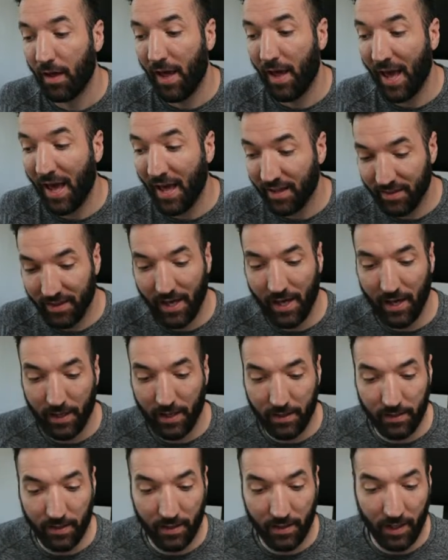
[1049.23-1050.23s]
And
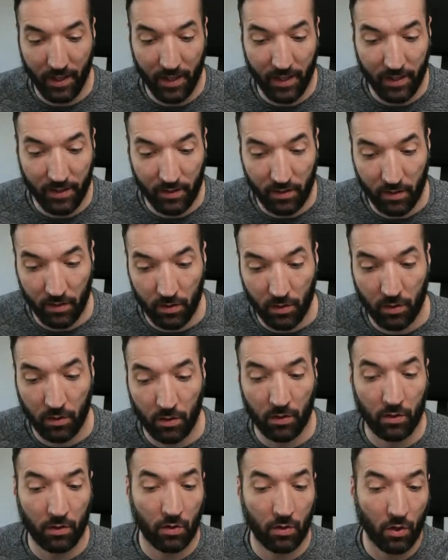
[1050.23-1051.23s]
then it
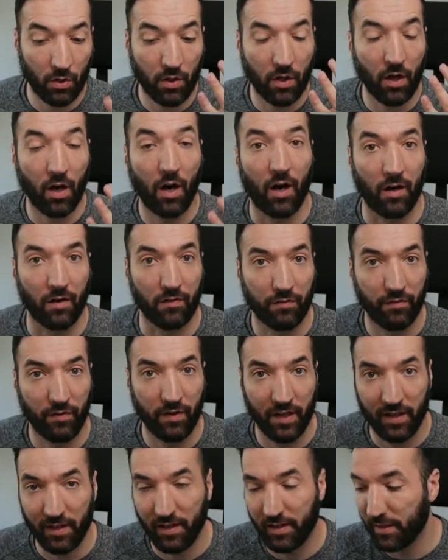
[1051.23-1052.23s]
took off
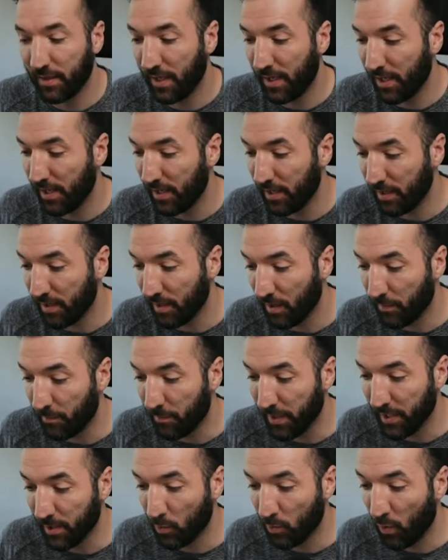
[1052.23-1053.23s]
in a
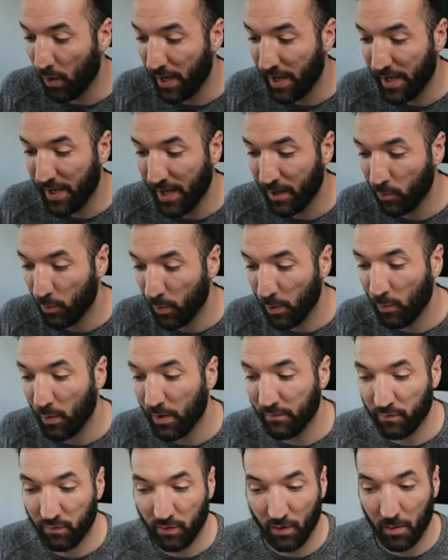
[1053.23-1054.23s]
big way. And we went
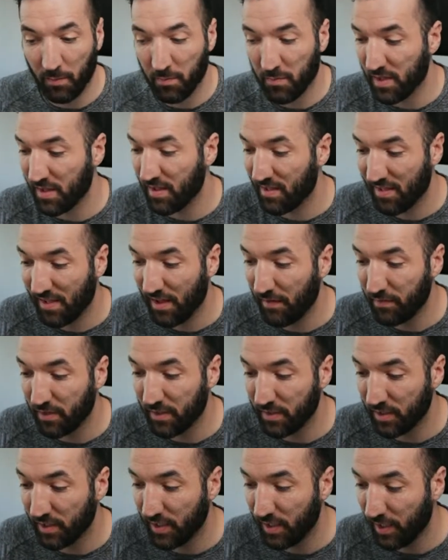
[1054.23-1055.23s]
from
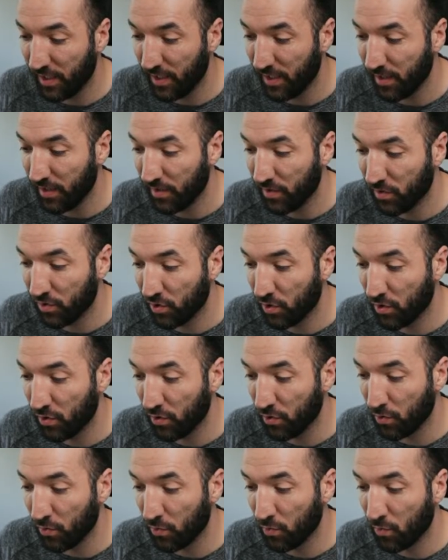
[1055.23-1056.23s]
17
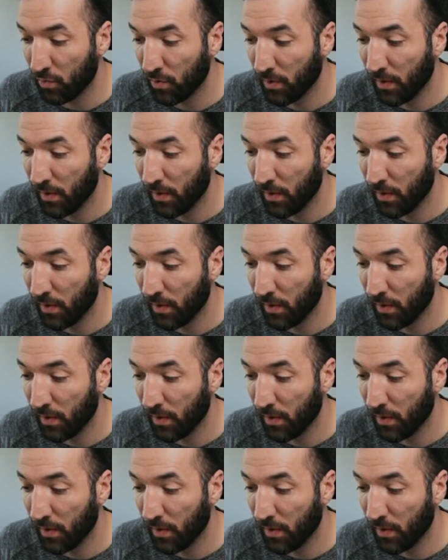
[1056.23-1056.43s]
to,